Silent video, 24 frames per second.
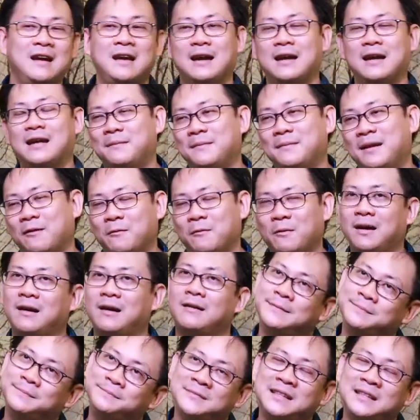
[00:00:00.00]
And I'm like,
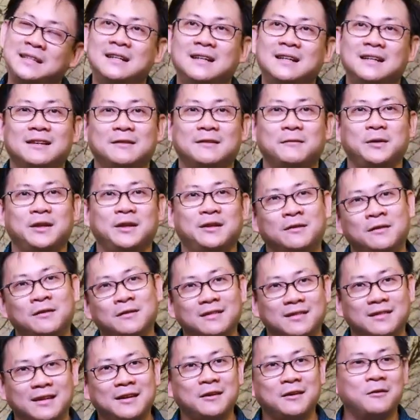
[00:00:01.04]
well, they
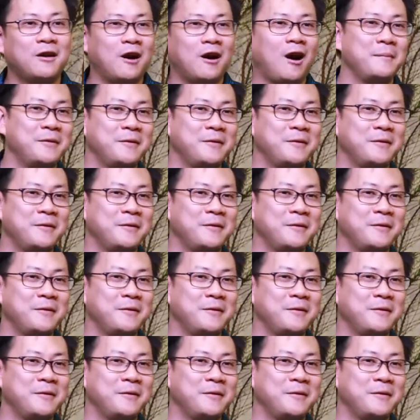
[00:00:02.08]
don't call